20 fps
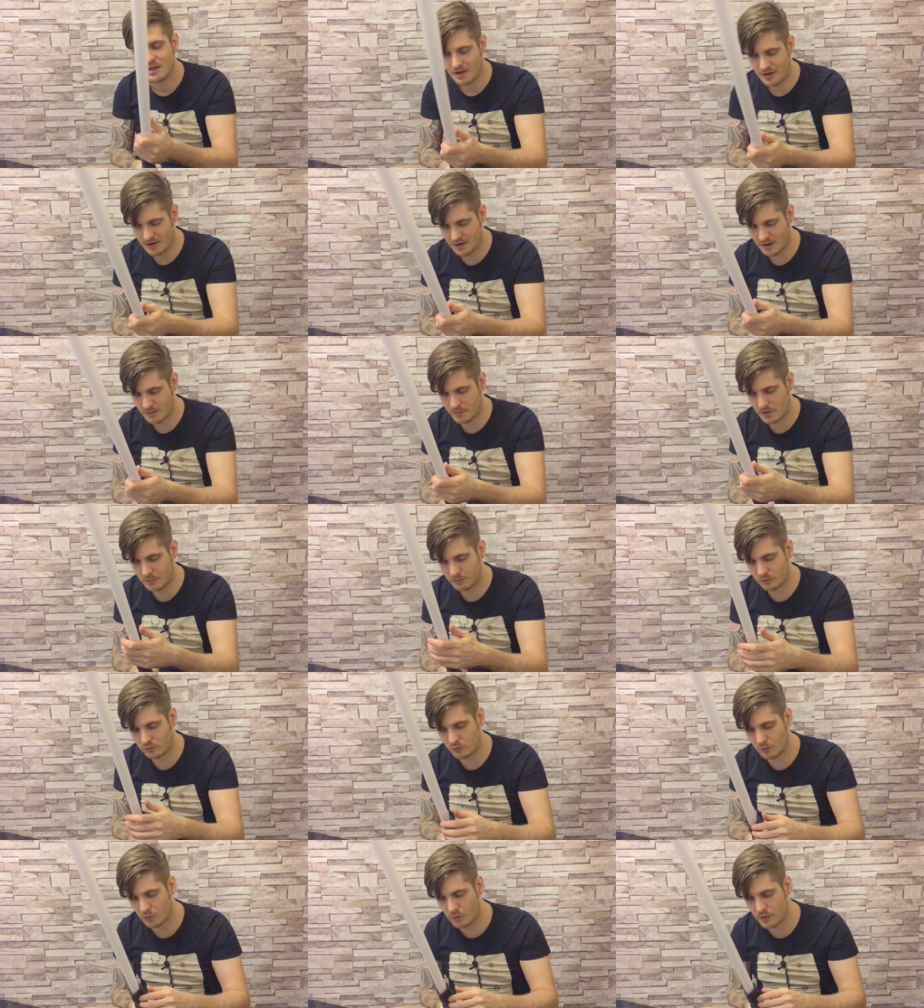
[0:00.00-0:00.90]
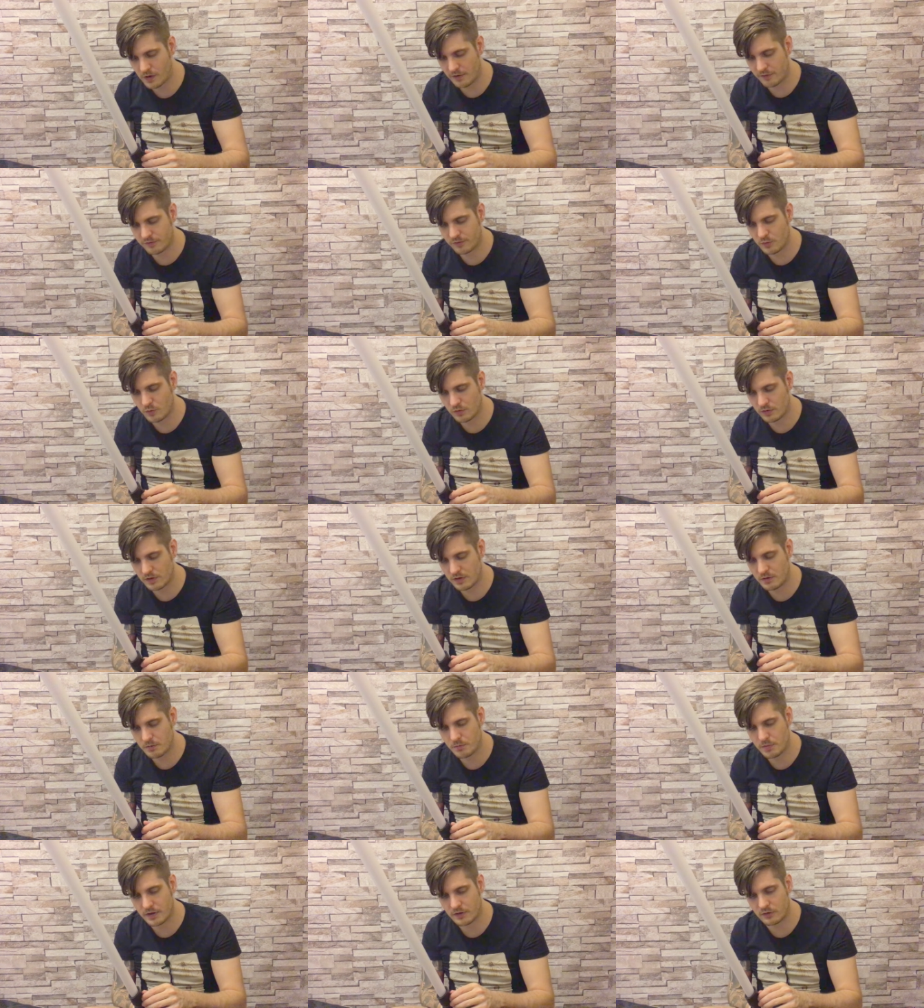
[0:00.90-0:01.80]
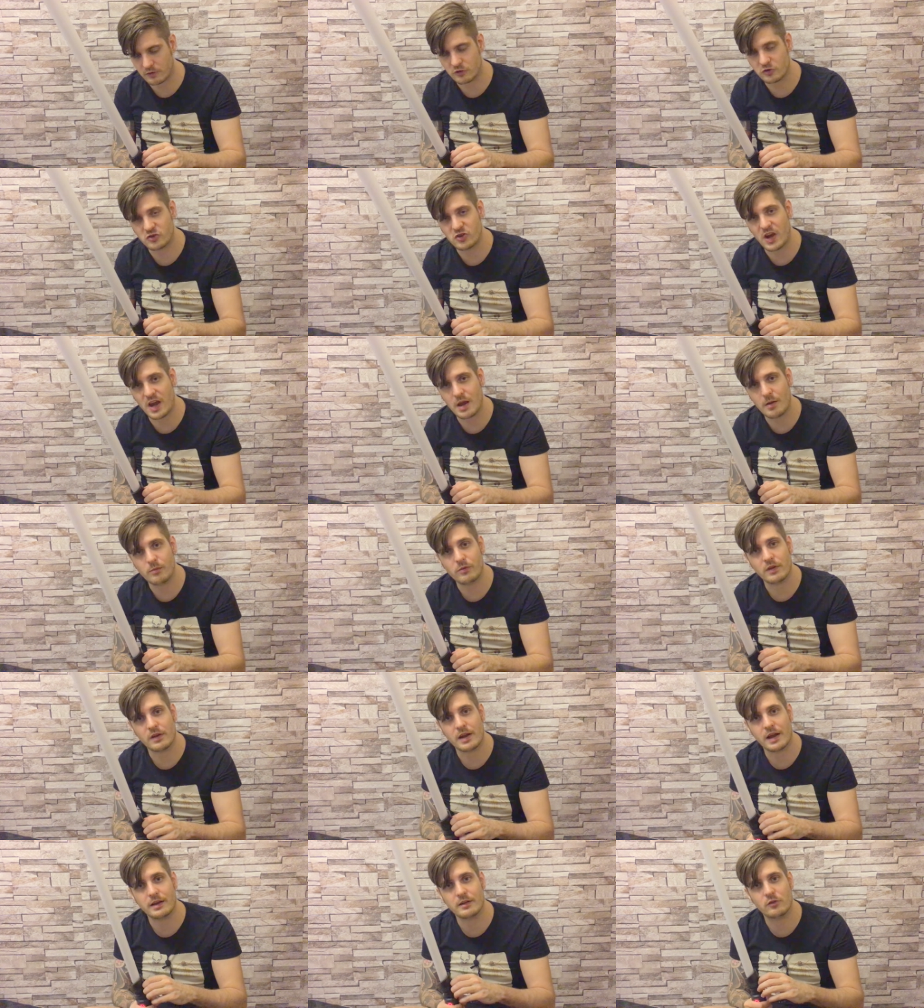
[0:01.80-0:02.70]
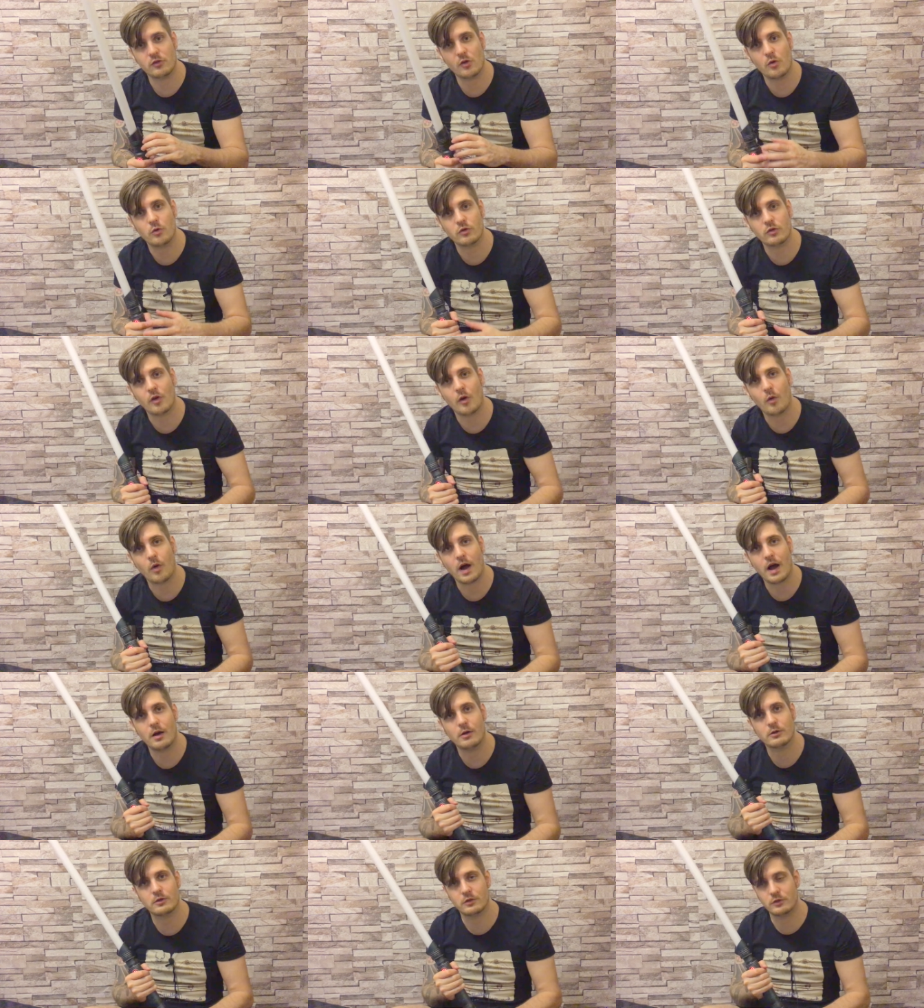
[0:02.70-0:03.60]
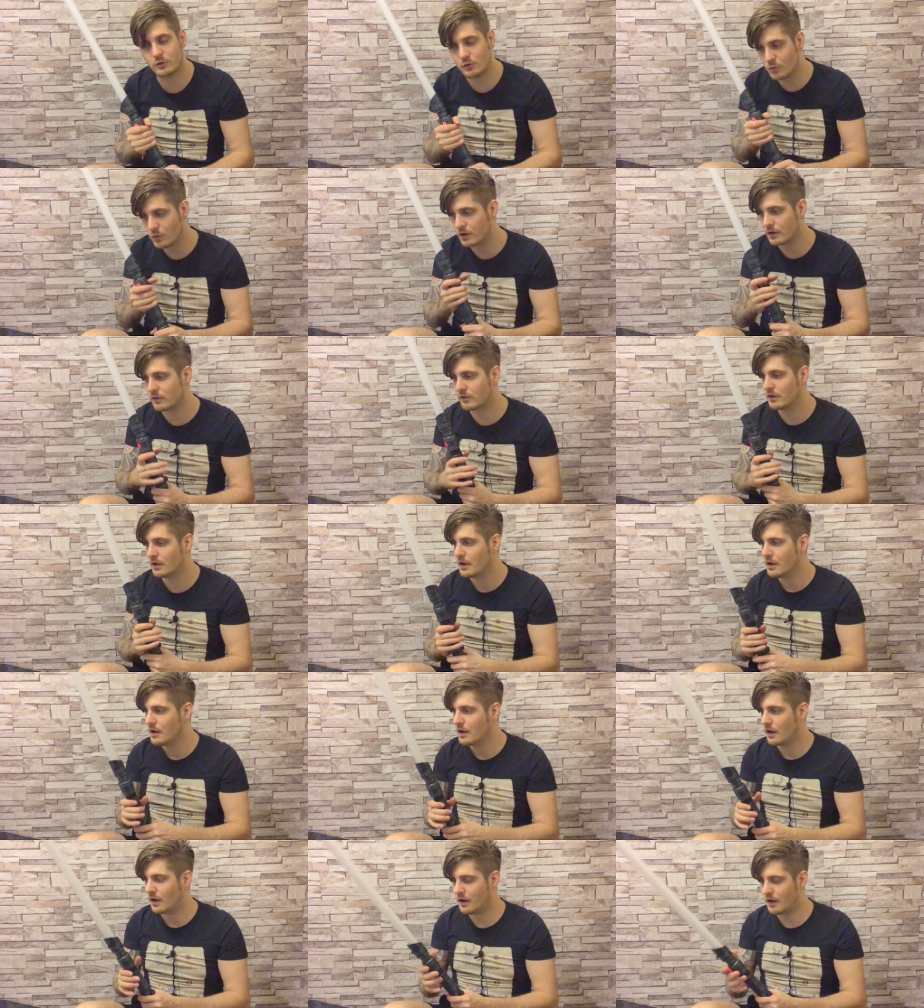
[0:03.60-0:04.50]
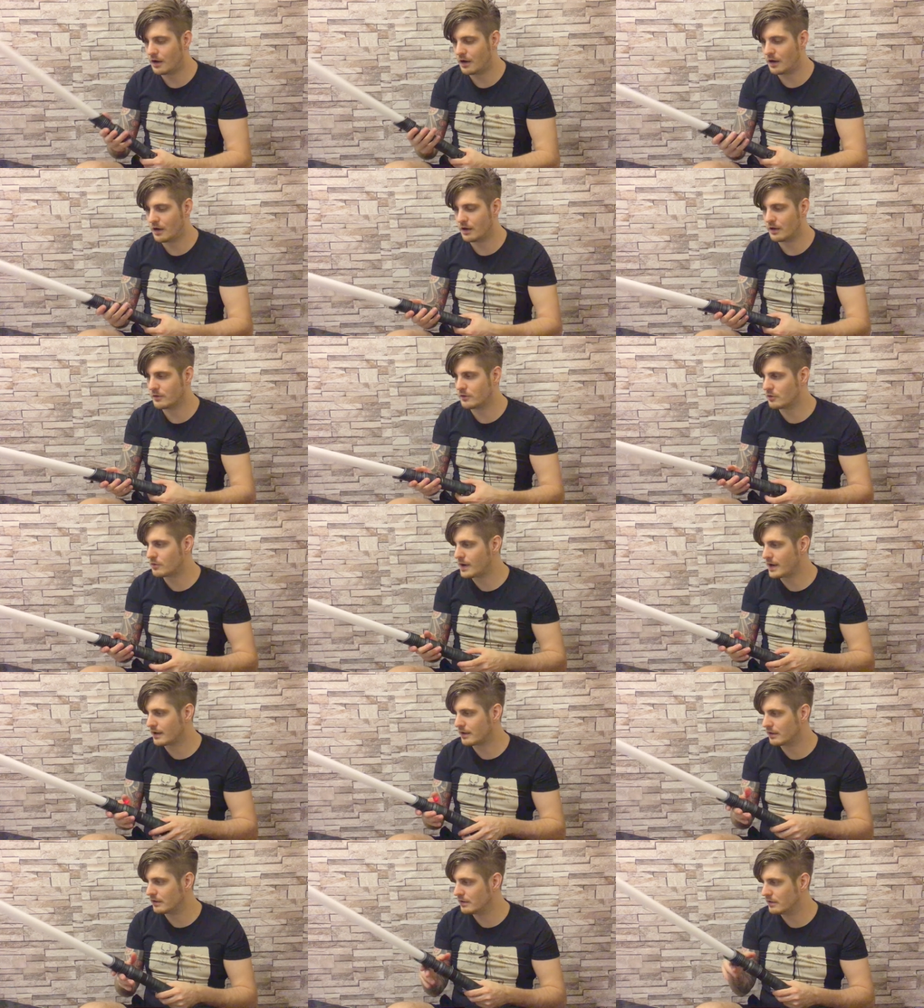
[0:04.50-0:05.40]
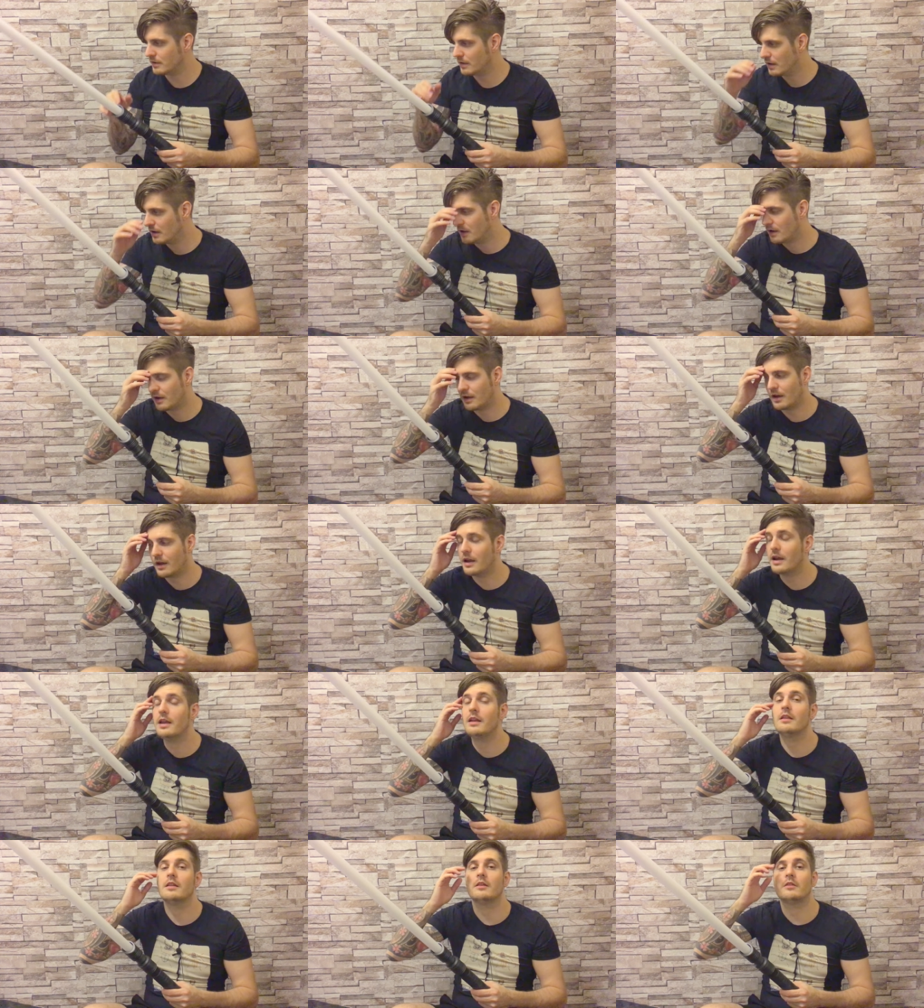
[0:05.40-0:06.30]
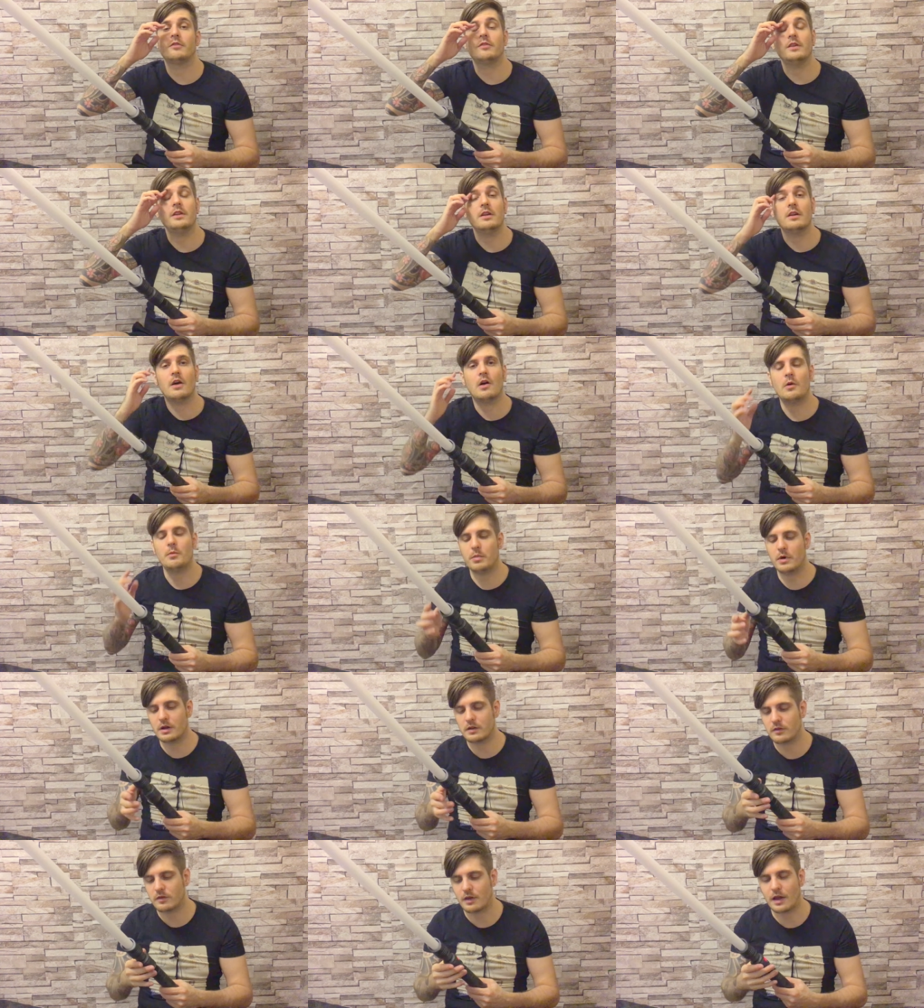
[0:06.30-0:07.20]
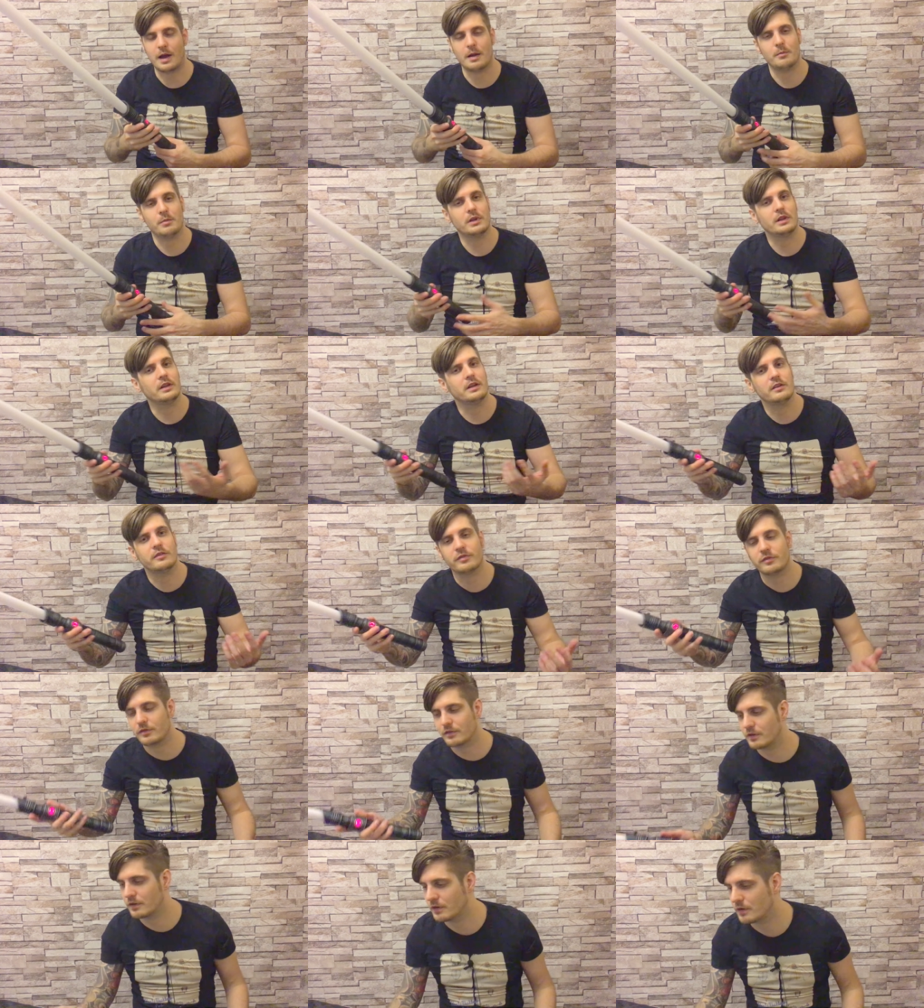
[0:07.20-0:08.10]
Um, I'm sorry, I feel a little bit ashamed that I don't know how to do it uh, directly uh, in this video, but I believe